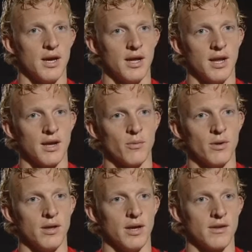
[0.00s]
And like
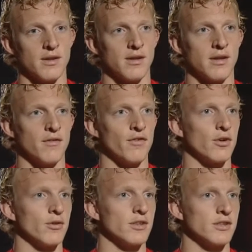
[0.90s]
we had the
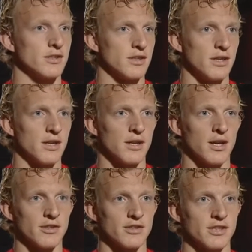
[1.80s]
difficulties
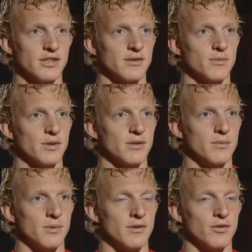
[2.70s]
last season
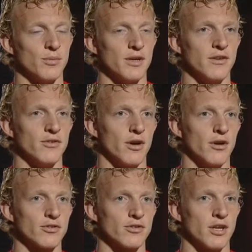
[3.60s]
with too many
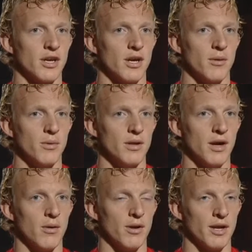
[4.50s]
draws, we
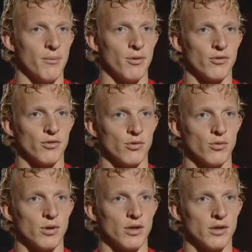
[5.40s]
now are able
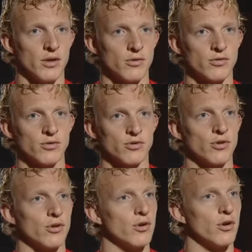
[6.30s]
to you know, to
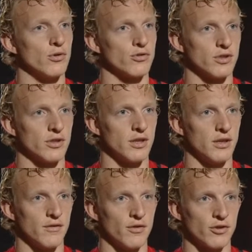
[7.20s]
score goals
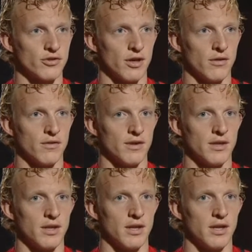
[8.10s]
in the first half,
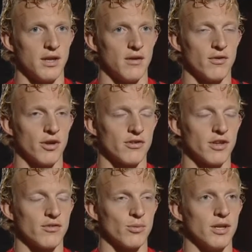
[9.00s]
and for us
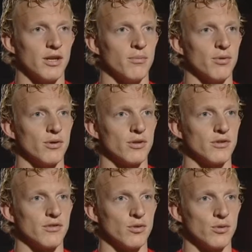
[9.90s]
that's really
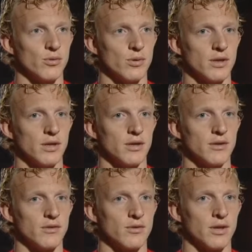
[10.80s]
important to
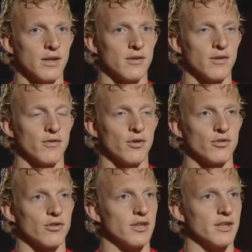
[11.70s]
get the
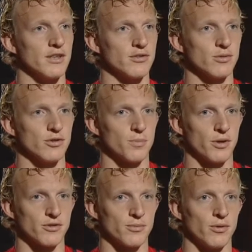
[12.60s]
first goal in as soon as
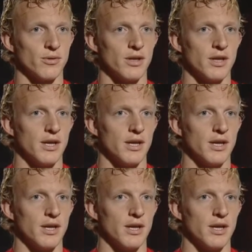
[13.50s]
possible,